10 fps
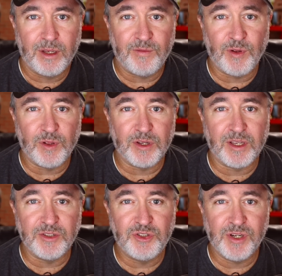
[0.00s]
If you look
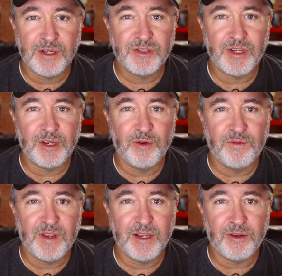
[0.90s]
at just single
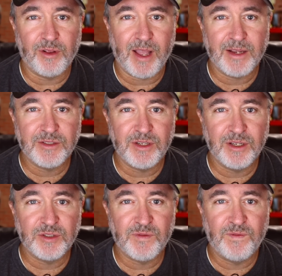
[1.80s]
vehicle
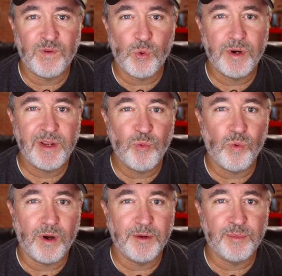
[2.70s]
accidents,
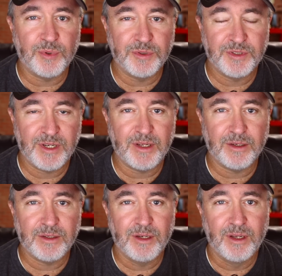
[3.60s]
41%